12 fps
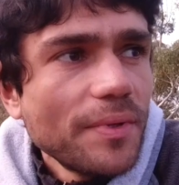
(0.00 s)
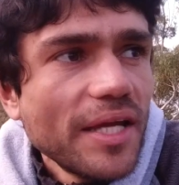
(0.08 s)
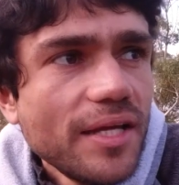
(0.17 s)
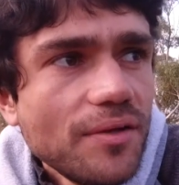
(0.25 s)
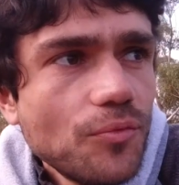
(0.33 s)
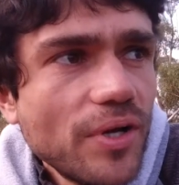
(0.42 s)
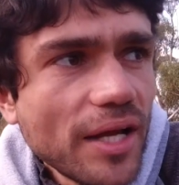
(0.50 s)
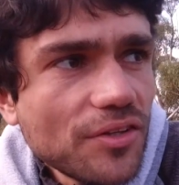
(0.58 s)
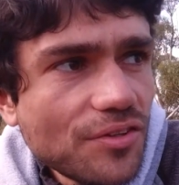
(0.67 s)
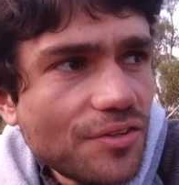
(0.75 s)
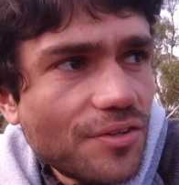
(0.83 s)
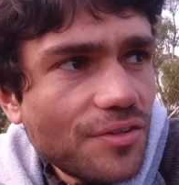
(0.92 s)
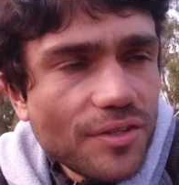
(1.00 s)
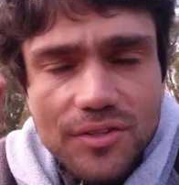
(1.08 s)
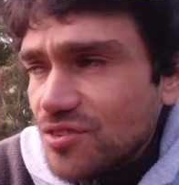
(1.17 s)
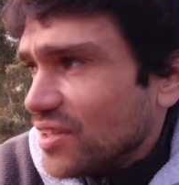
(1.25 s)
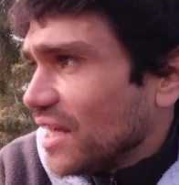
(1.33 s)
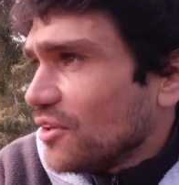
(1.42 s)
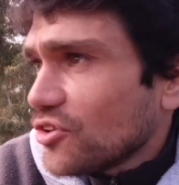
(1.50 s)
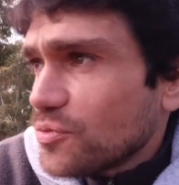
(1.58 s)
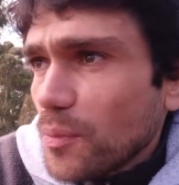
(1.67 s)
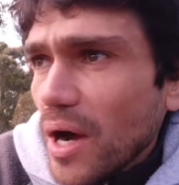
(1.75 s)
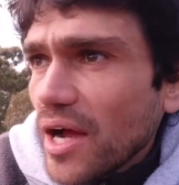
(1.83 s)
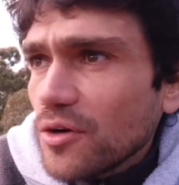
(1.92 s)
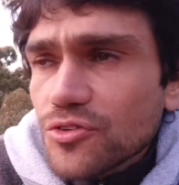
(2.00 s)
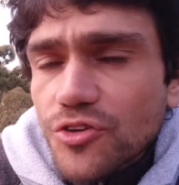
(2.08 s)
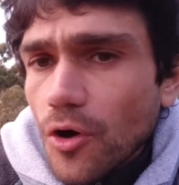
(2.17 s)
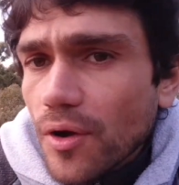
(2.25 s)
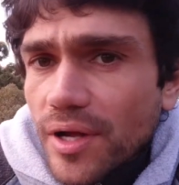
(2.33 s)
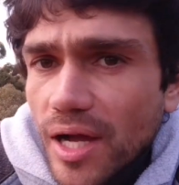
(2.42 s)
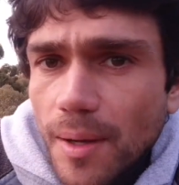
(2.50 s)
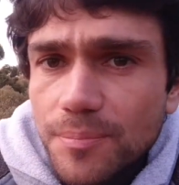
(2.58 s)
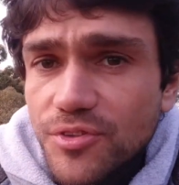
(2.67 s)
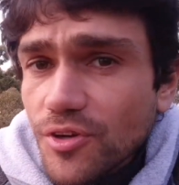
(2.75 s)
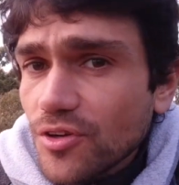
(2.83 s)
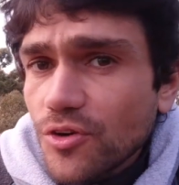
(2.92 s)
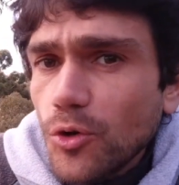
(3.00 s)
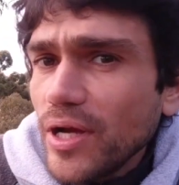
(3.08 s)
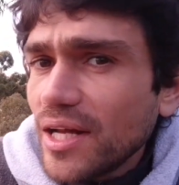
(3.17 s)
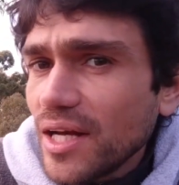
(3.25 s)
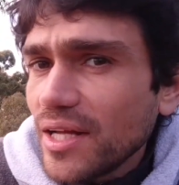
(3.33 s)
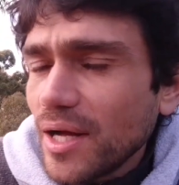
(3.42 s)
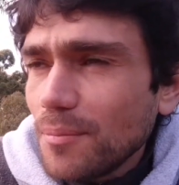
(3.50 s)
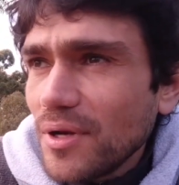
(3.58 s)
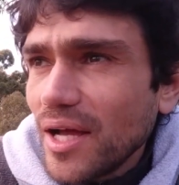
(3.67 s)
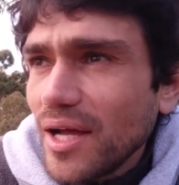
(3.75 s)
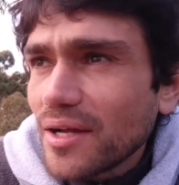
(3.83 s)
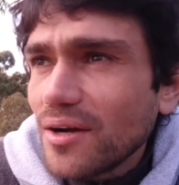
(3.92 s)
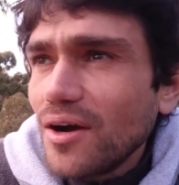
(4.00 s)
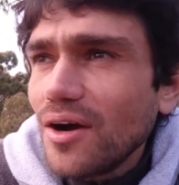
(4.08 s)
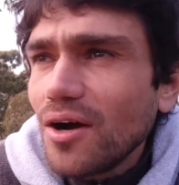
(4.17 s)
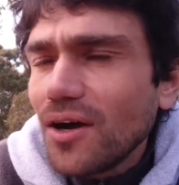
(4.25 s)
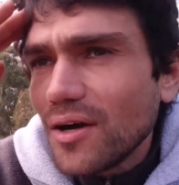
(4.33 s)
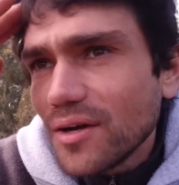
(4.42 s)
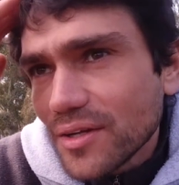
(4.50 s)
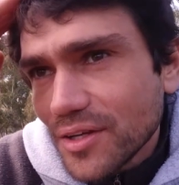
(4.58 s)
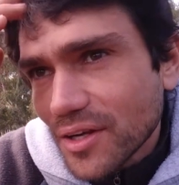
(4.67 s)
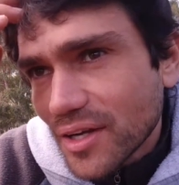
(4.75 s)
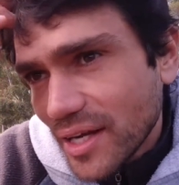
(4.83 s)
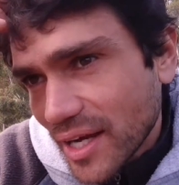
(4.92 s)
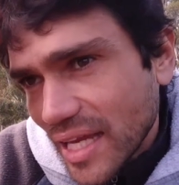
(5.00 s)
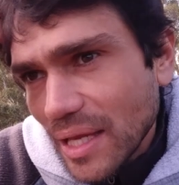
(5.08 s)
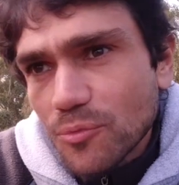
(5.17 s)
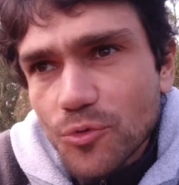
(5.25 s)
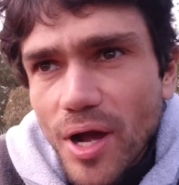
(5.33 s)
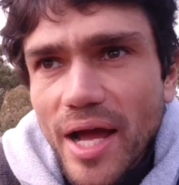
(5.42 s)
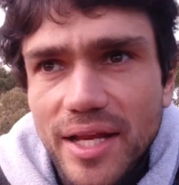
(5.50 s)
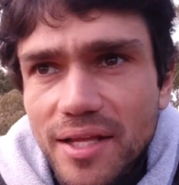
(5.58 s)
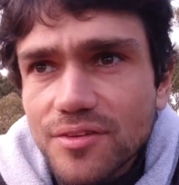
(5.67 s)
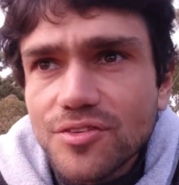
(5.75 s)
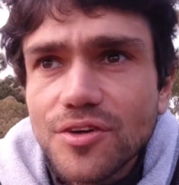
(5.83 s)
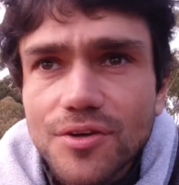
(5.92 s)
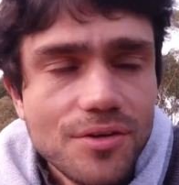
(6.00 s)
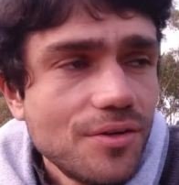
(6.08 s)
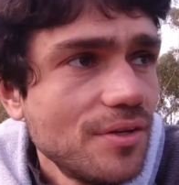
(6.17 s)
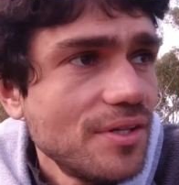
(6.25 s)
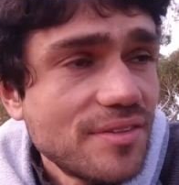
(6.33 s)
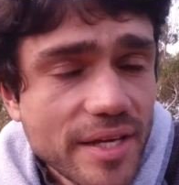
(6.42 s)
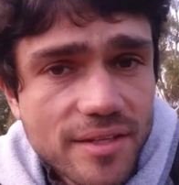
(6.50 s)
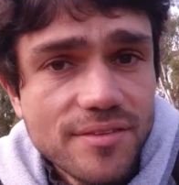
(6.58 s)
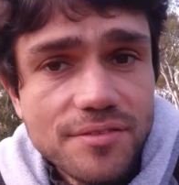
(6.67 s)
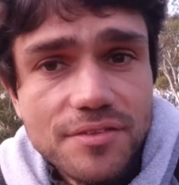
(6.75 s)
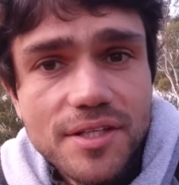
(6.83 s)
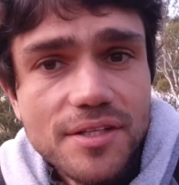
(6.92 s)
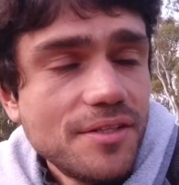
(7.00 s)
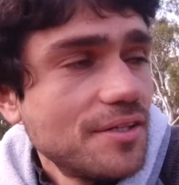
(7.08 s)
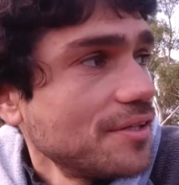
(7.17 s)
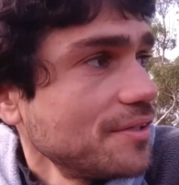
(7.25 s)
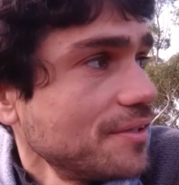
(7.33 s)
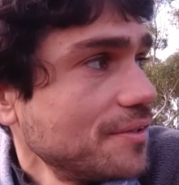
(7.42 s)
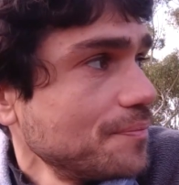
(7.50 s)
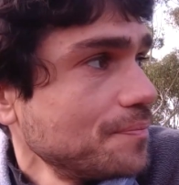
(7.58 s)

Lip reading: me when I just see those miles going up so quickly. I'm like, oh, you know, can I keep riding so intensively, you know?